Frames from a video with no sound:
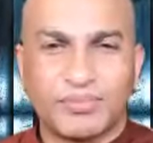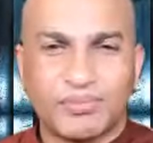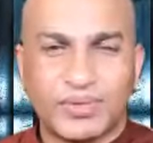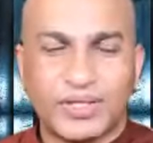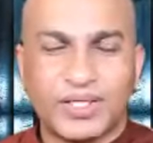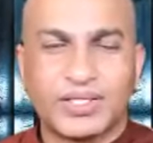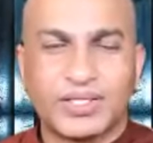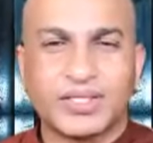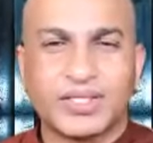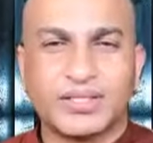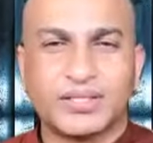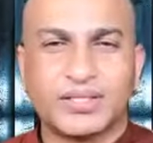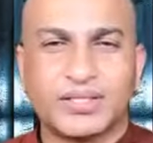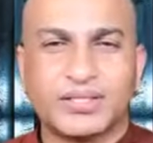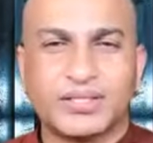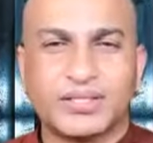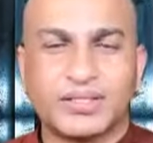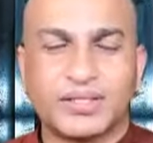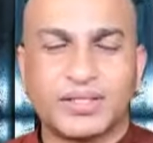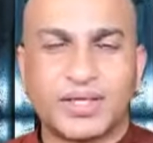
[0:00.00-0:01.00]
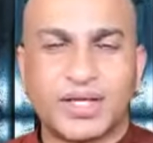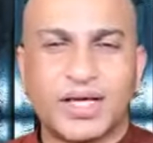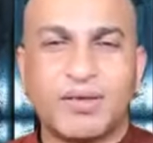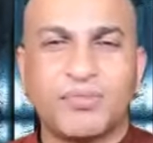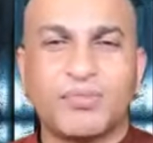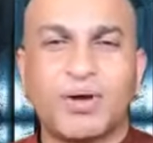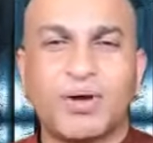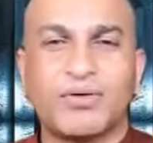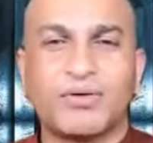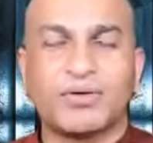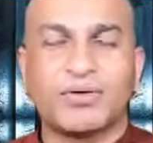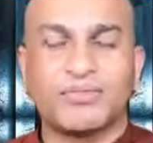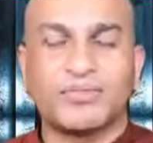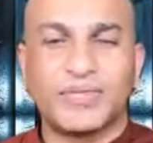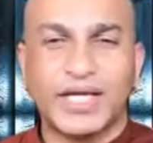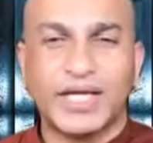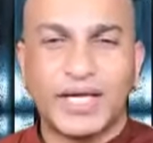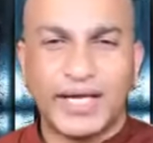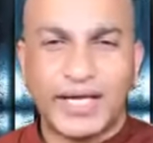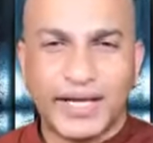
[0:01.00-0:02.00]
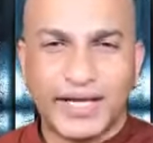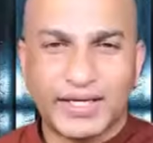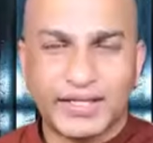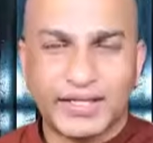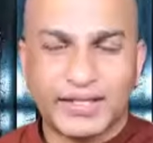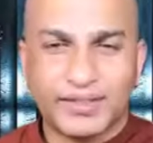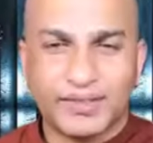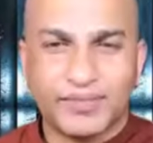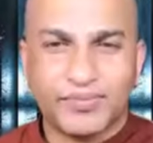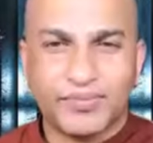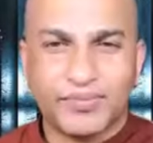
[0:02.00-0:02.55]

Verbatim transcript: person came out of the anger.